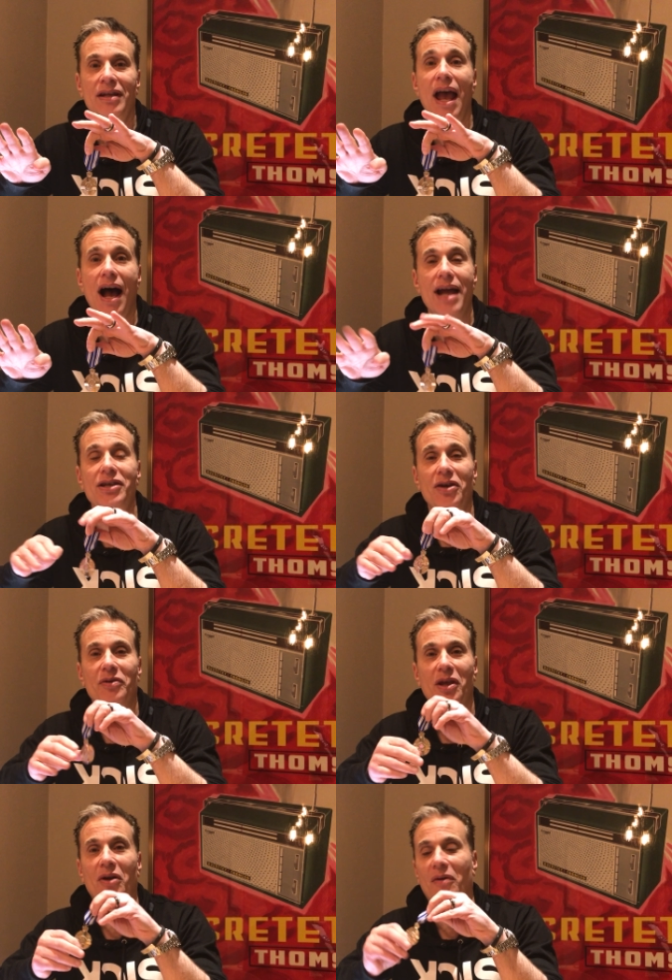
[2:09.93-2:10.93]
Yeah, I do.
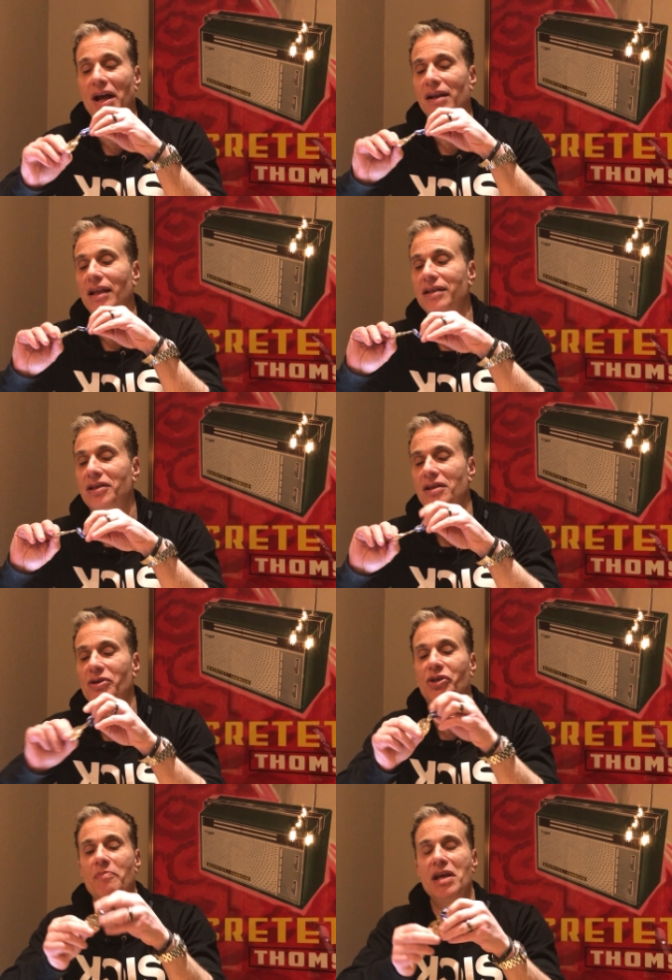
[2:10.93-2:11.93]
You know what? Let's.
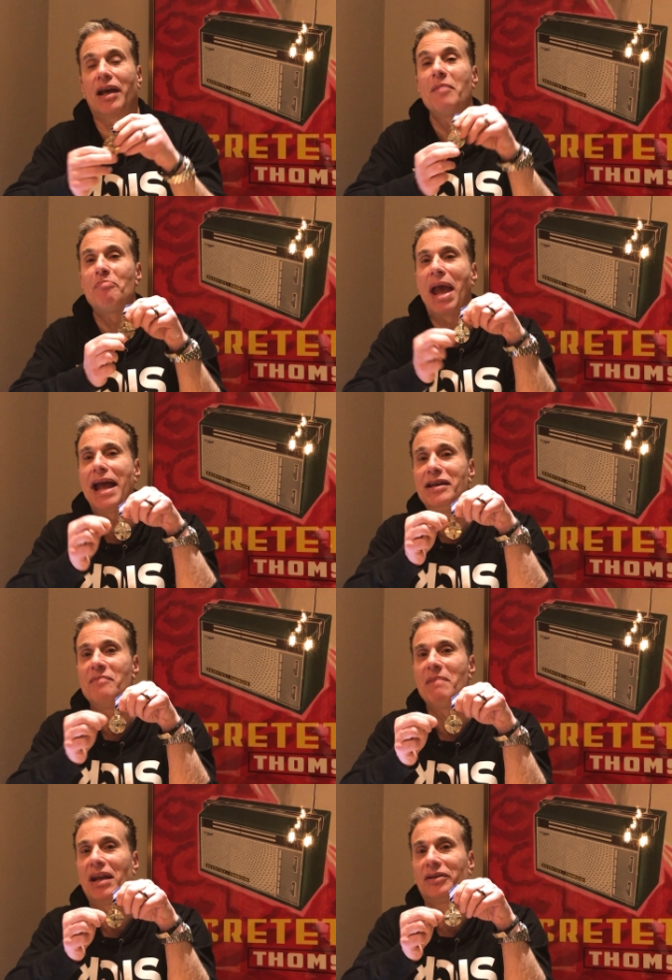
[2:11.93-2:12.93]
There should be a
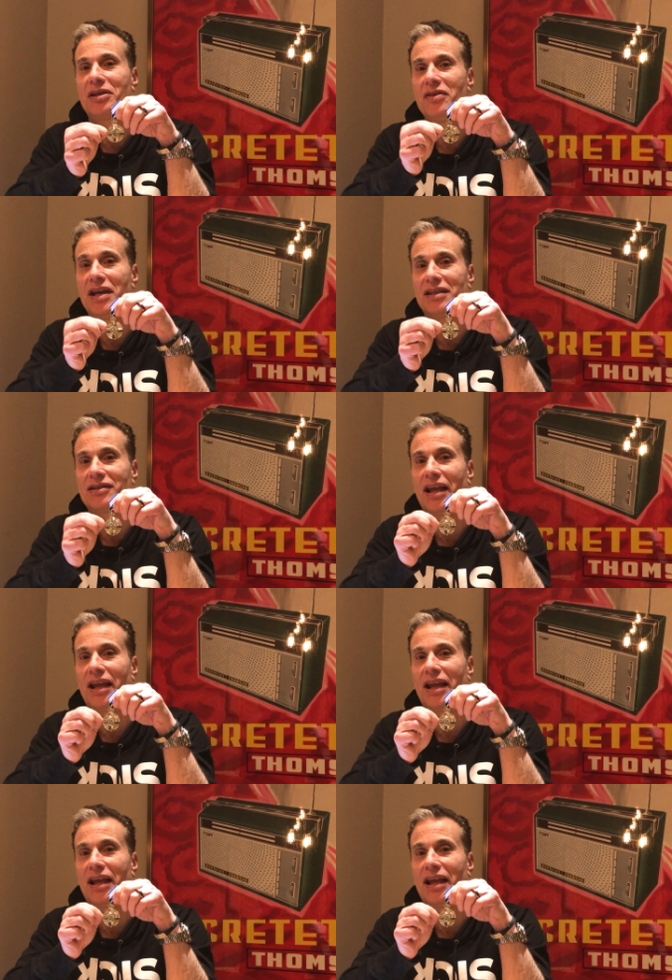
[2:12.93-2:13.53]
companion medal to this.